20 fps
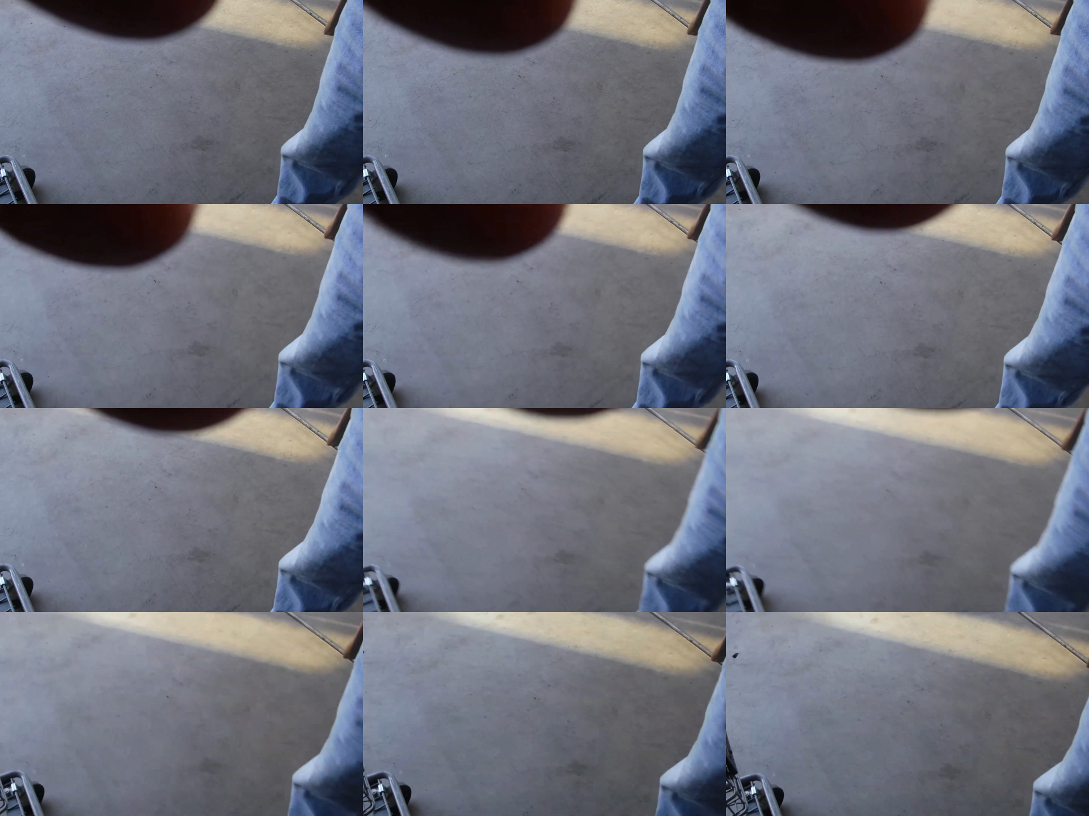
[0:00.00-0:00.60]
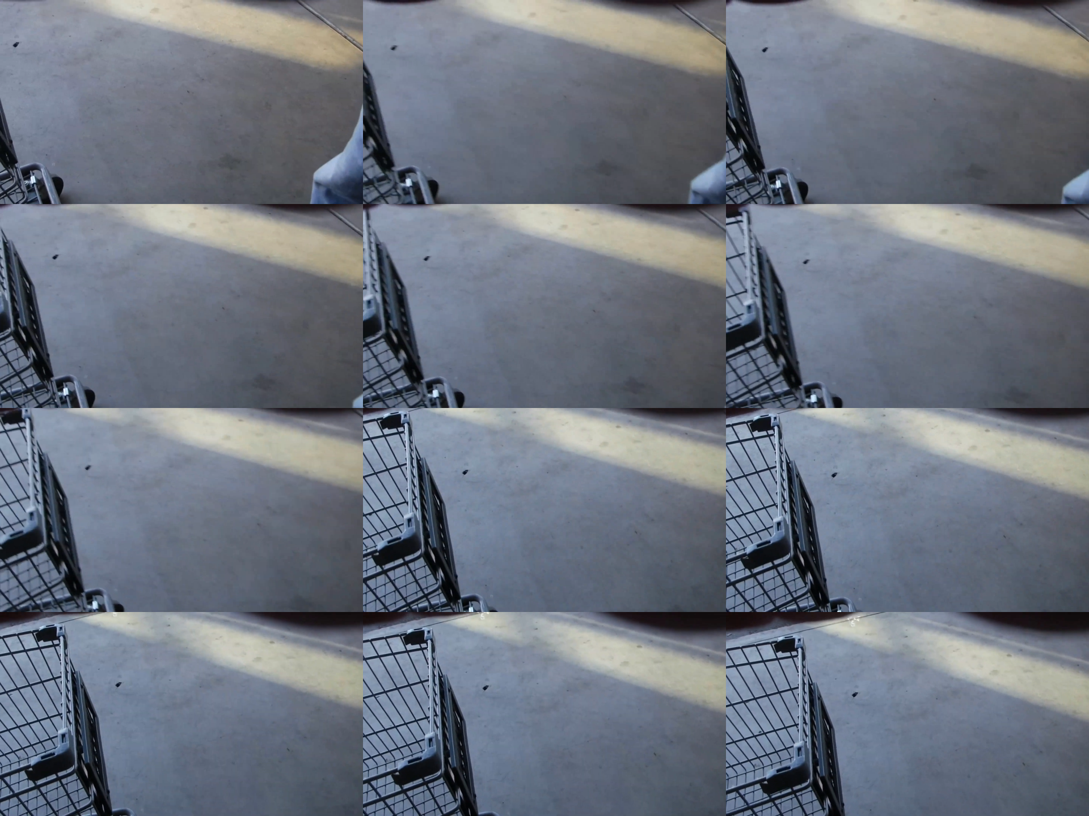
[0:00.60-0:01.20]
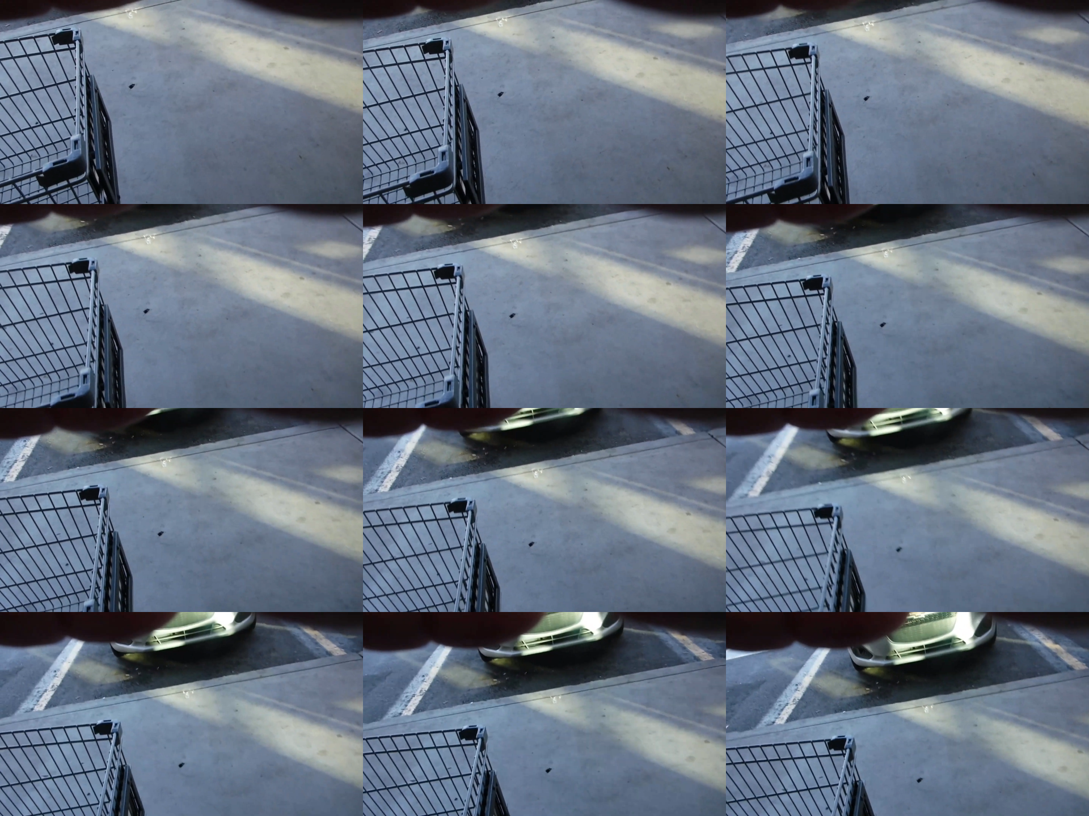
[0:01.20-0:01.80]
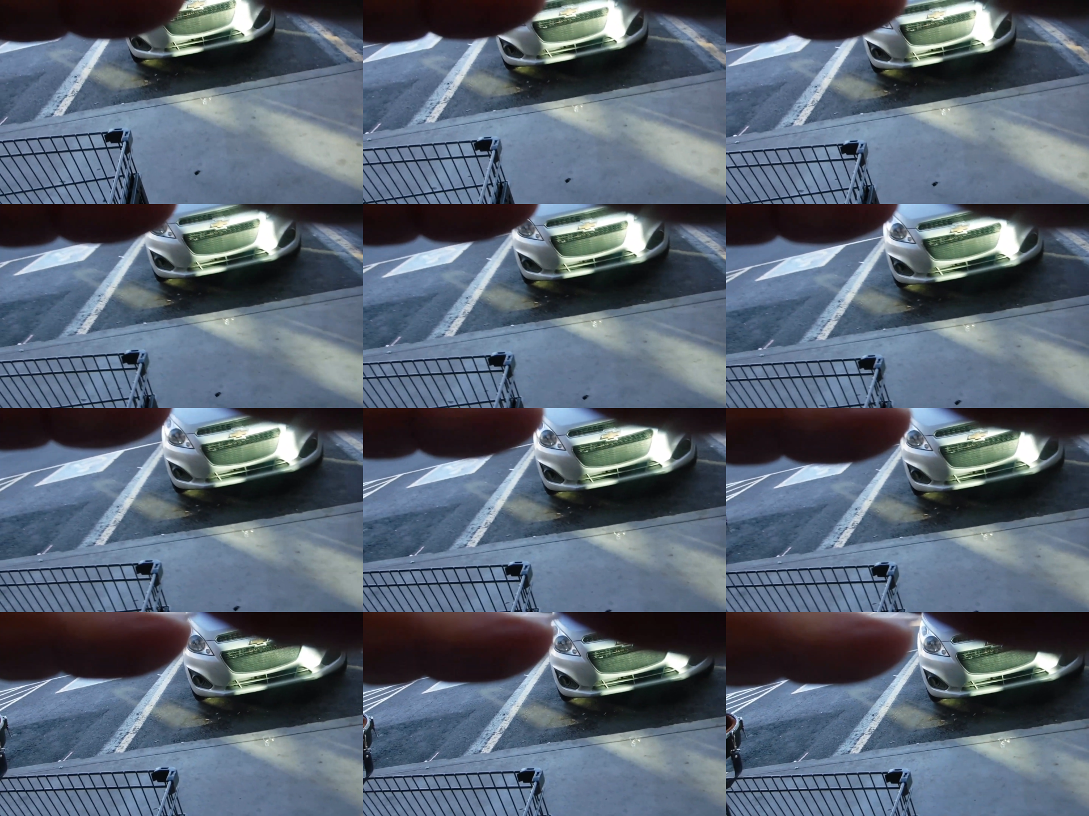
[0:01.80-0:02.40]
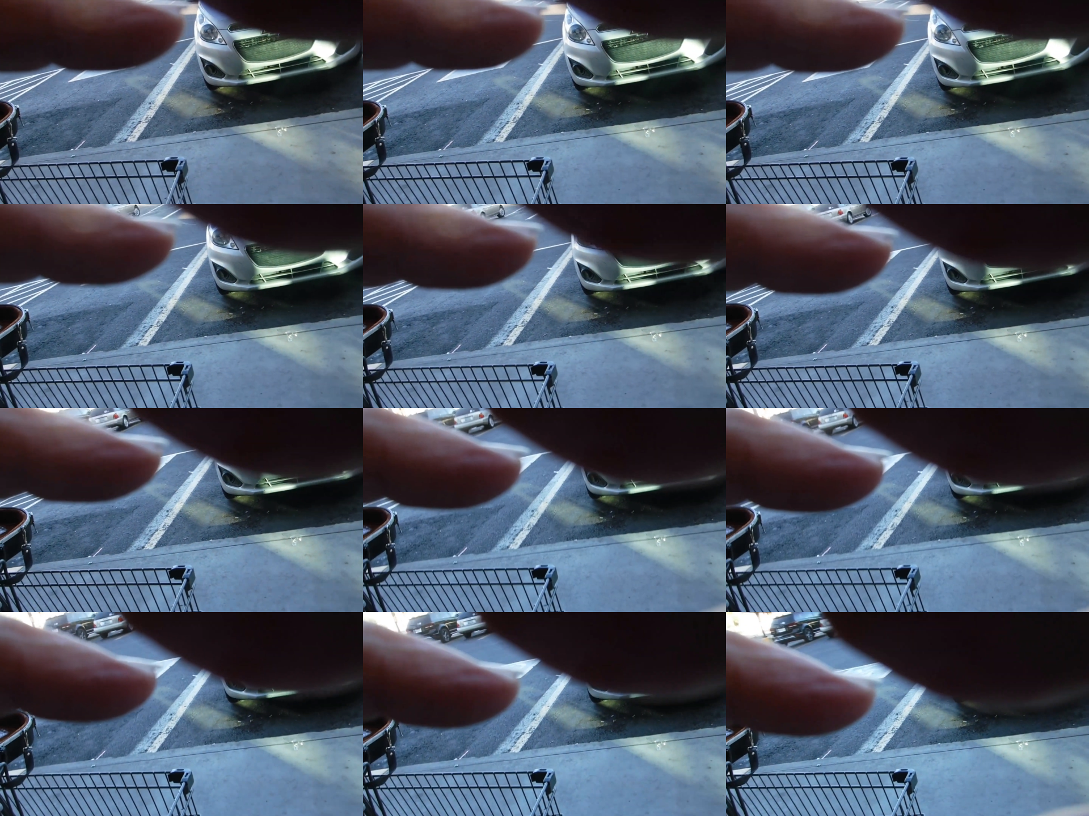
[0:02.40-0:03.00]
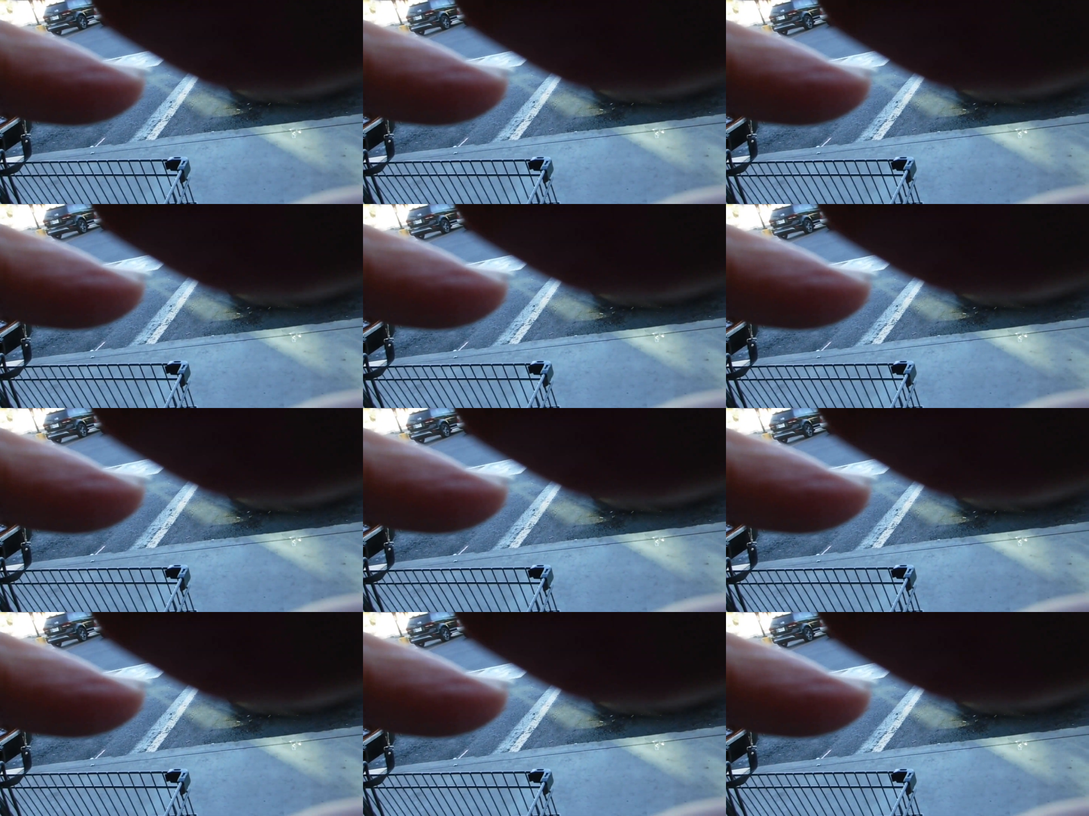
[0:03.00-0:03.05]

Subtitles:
Nobody's mouth can be seen.